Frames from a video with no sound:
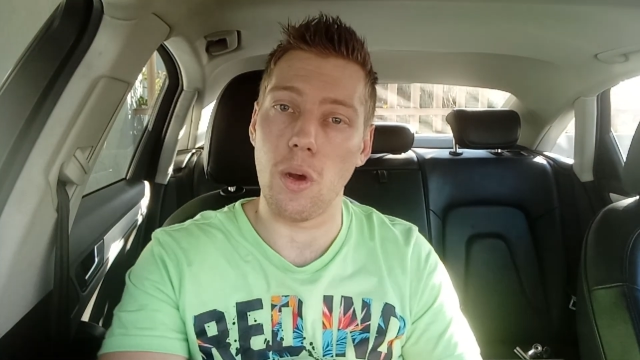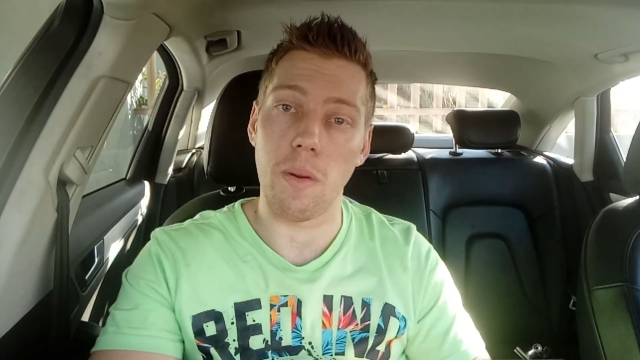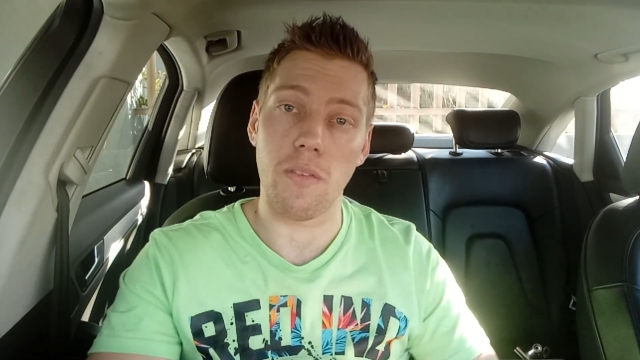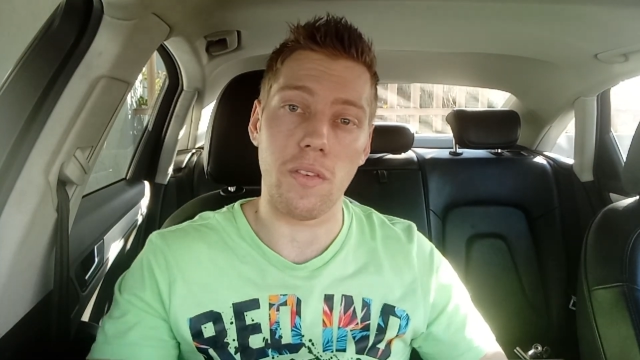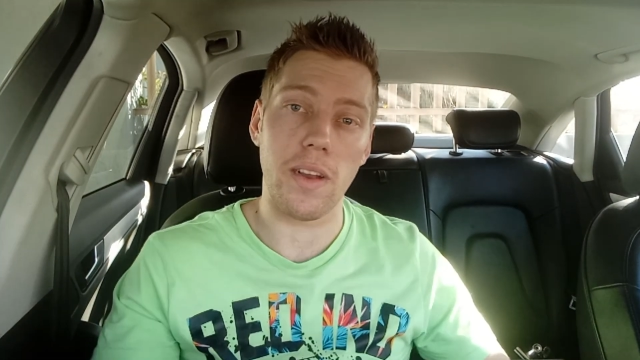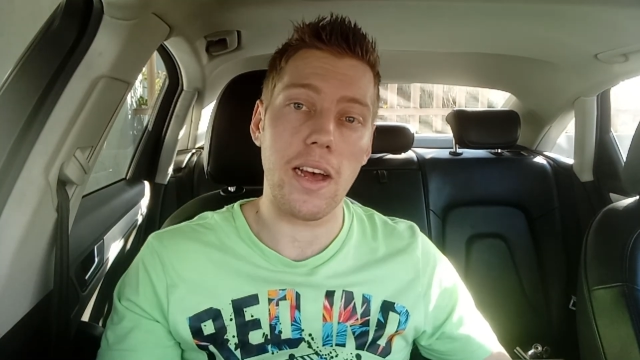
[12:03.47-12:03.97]
But
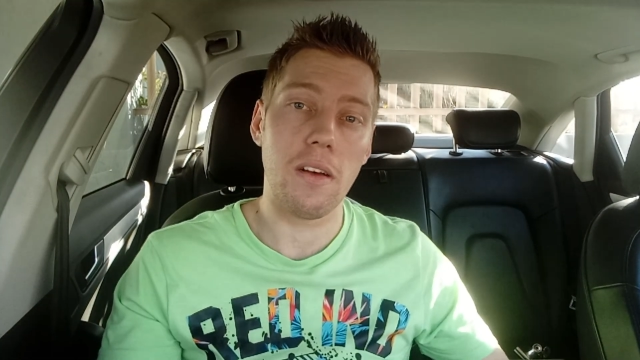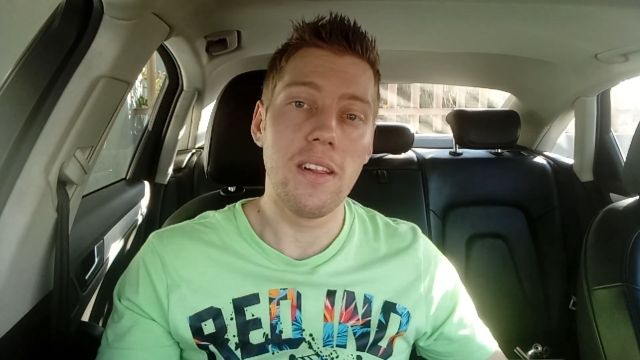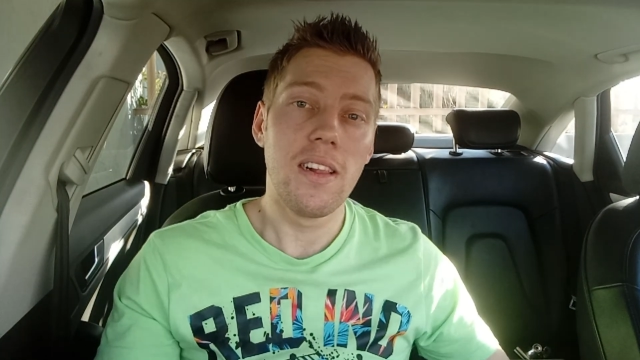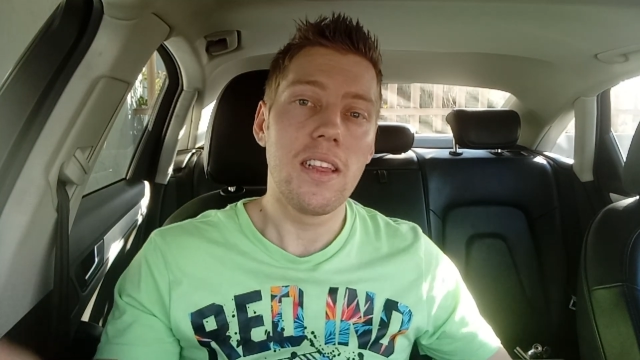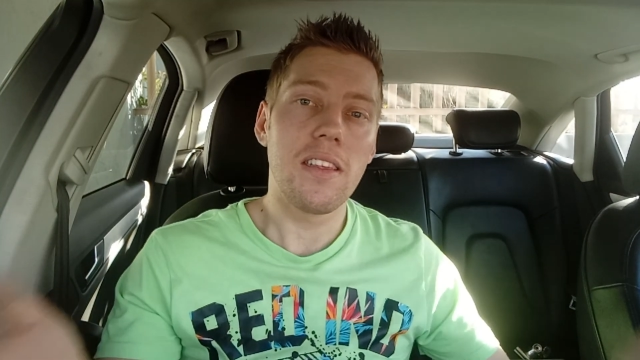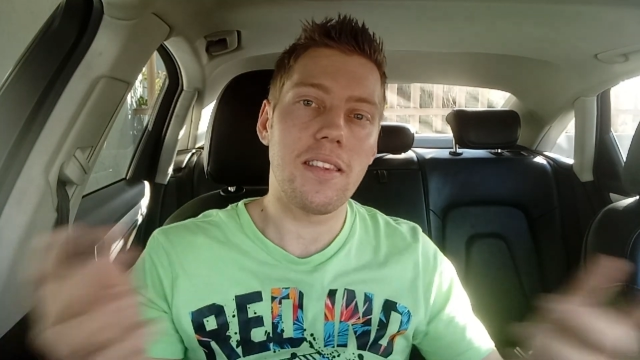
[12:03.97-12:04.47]
for now,
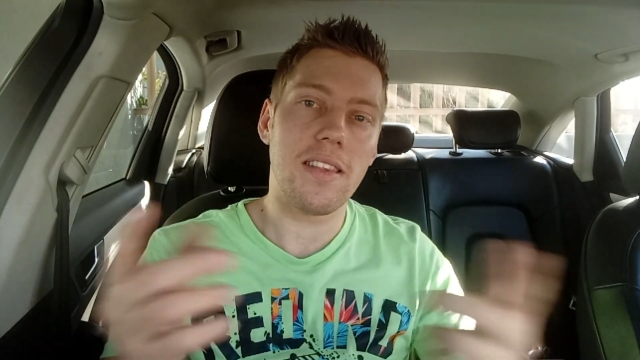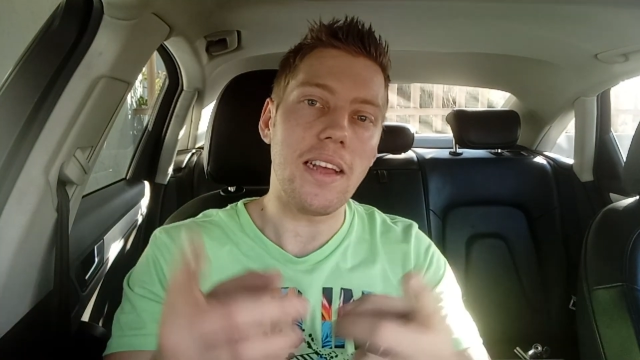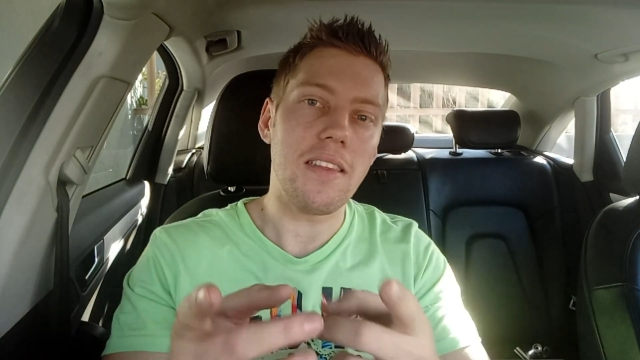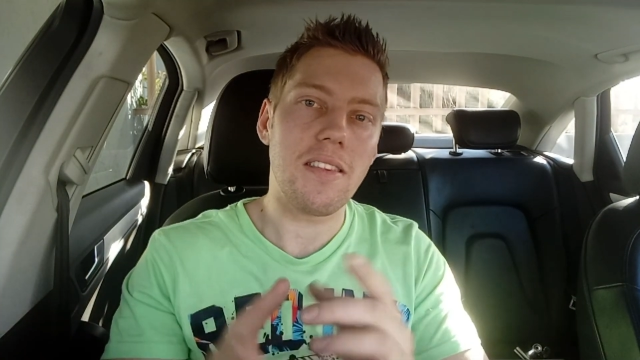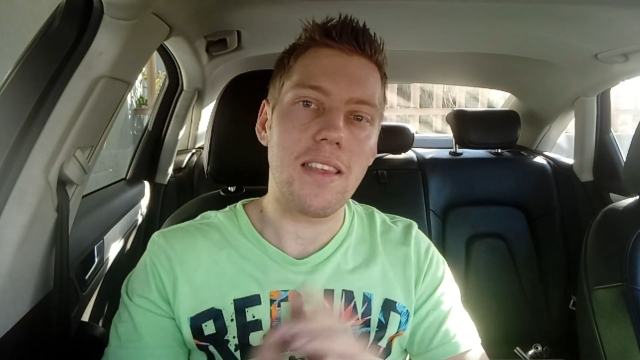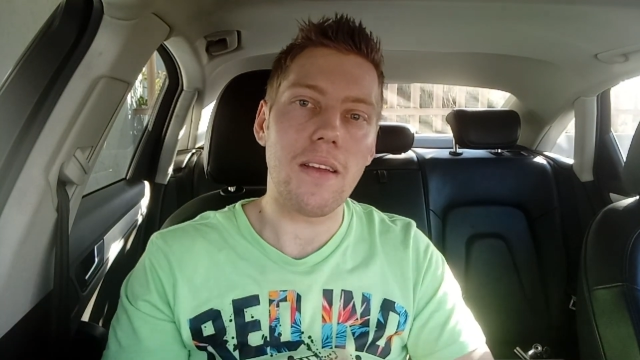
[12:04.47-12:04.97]
stay
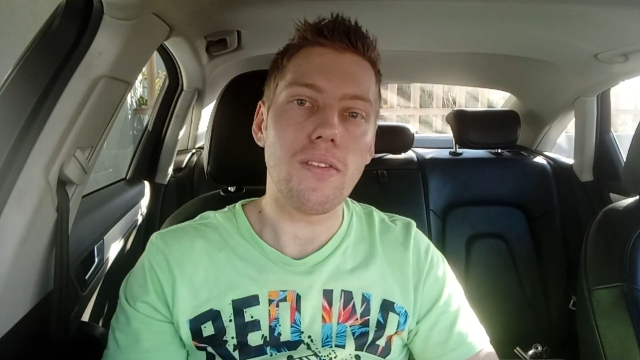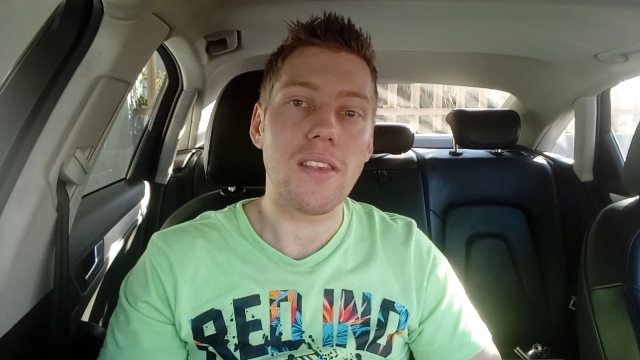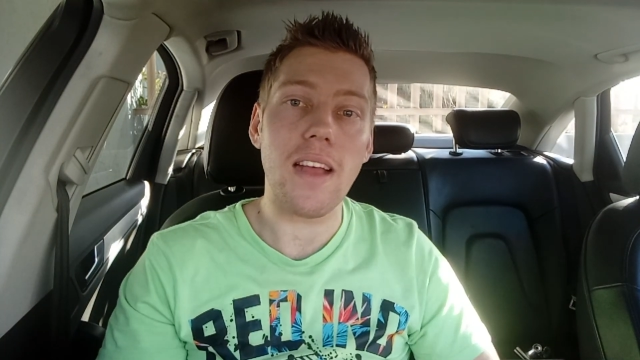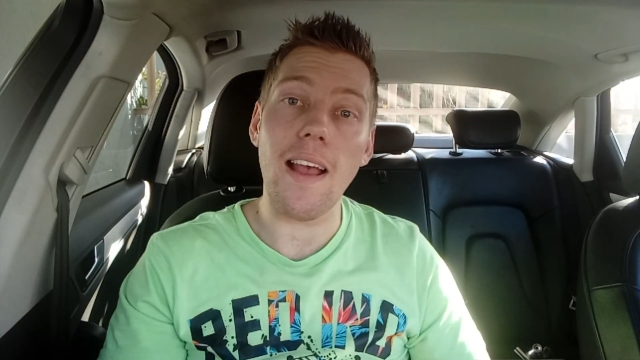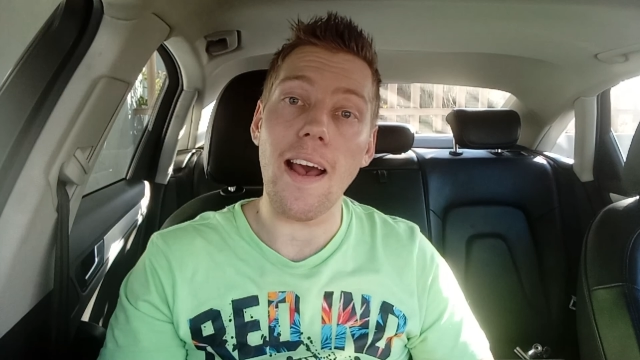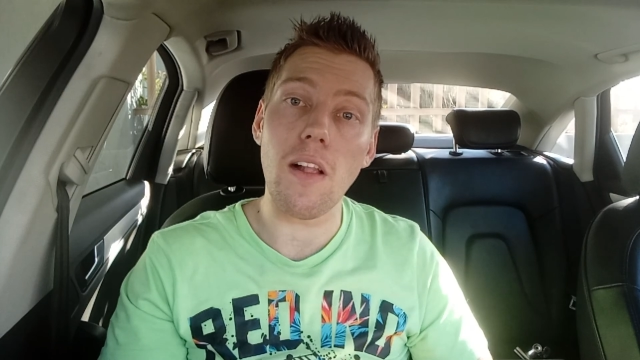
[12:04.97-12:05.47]
safe,
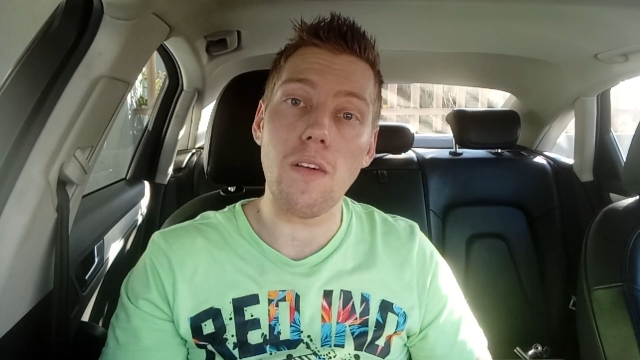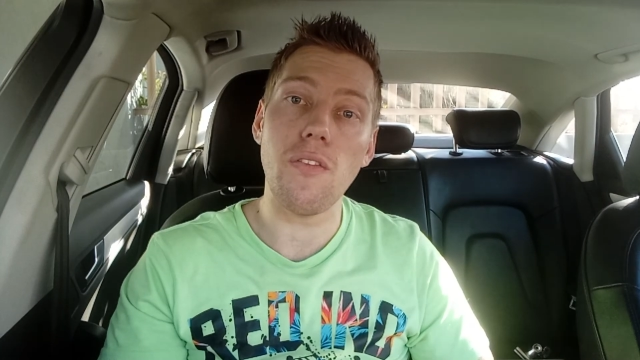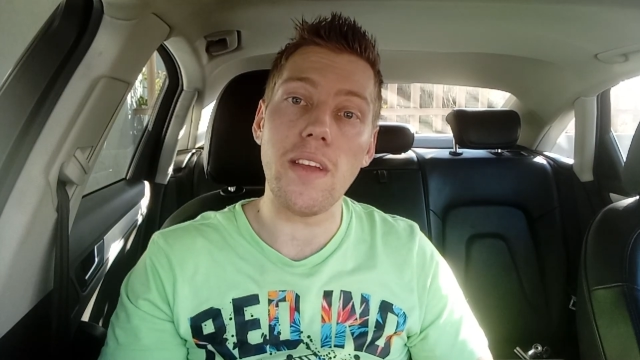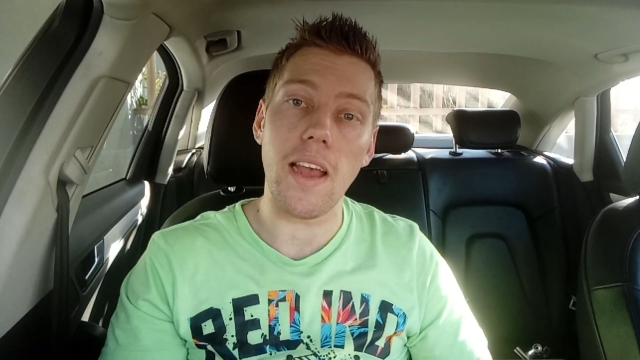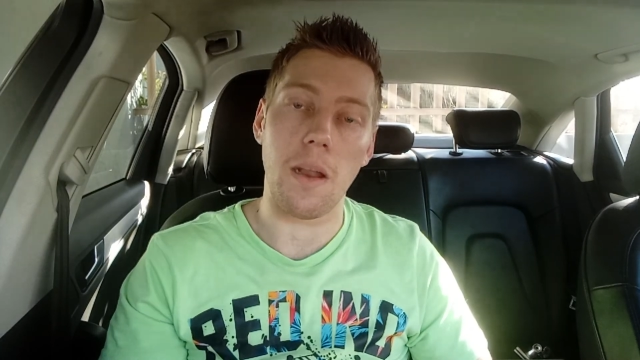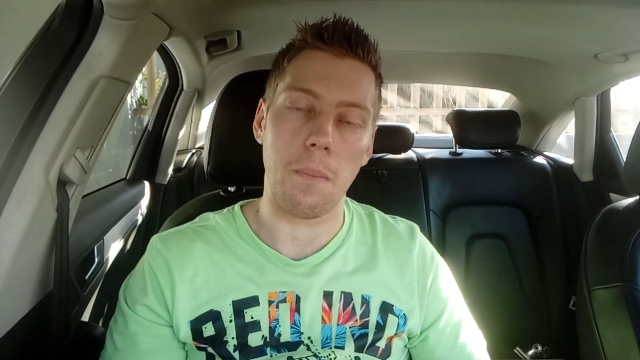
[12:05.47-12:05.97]
stay
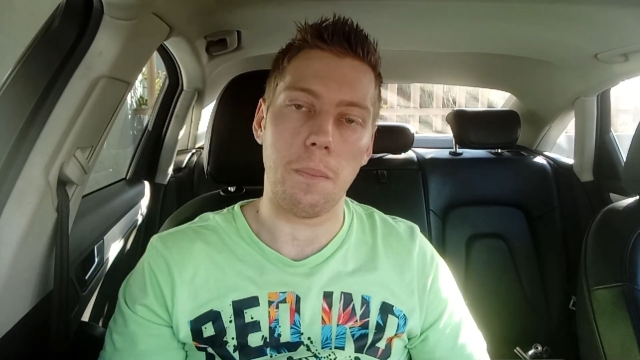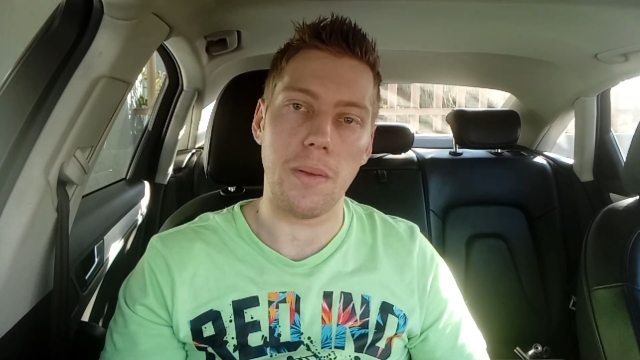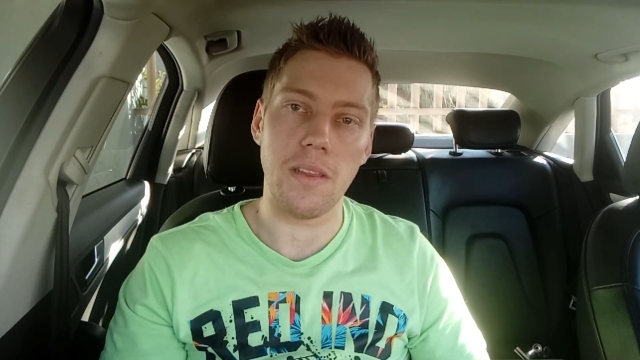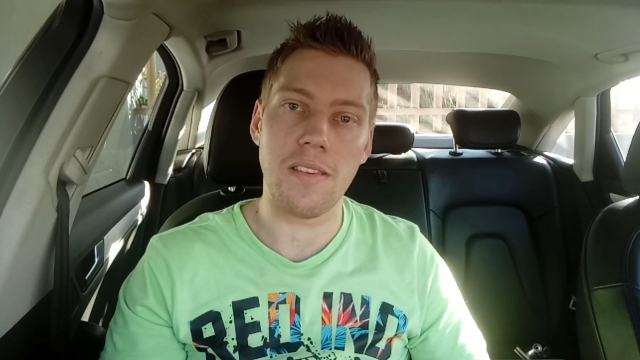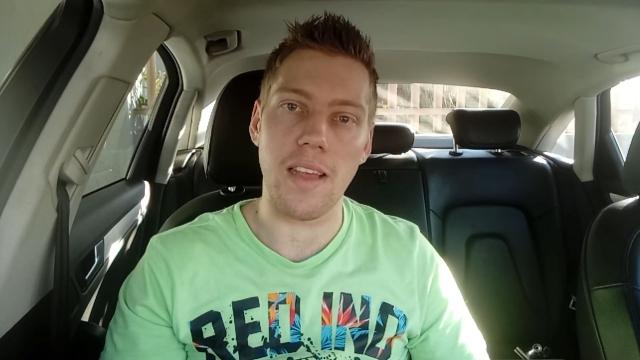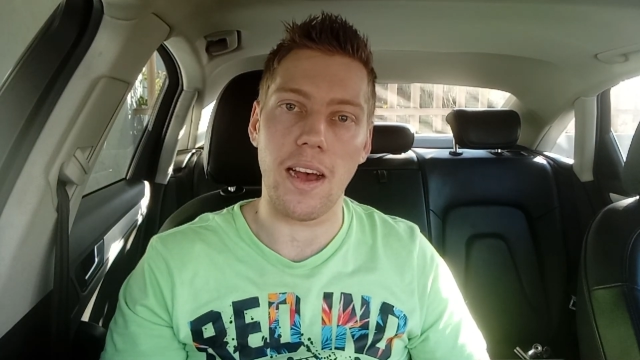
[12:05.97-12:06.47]
healthy, and
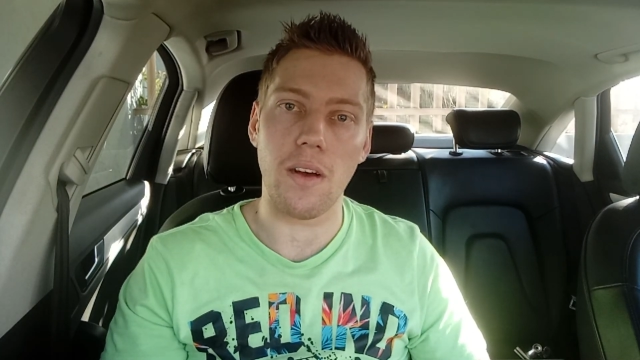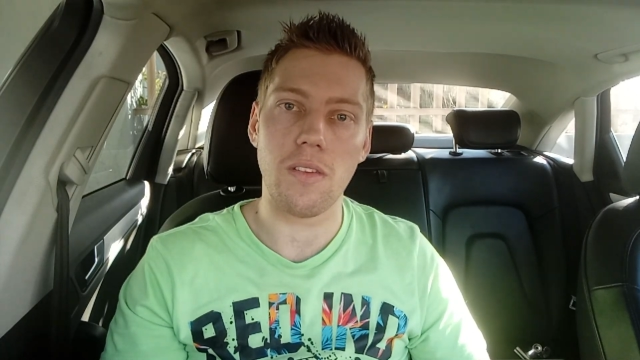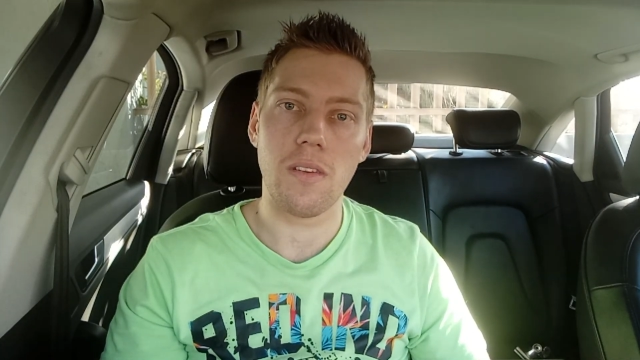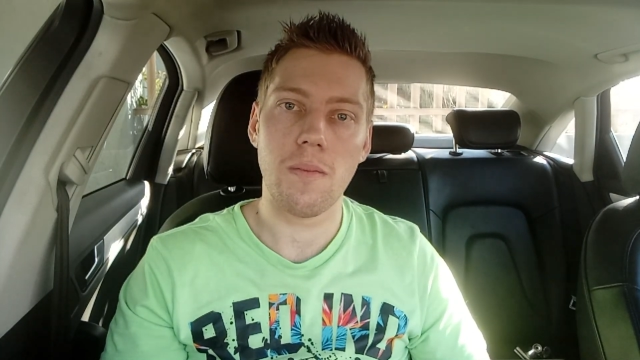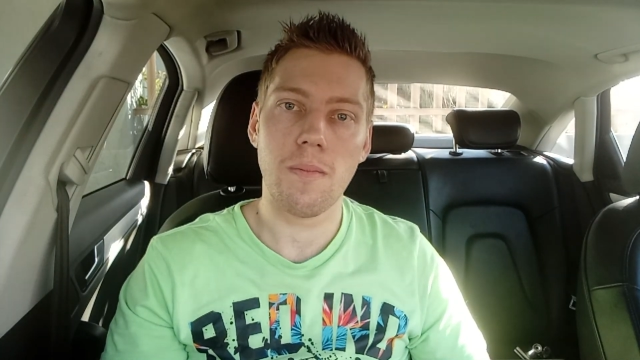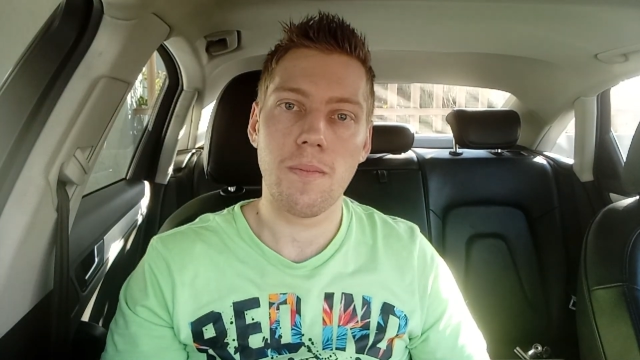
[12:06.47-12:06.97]
peace out.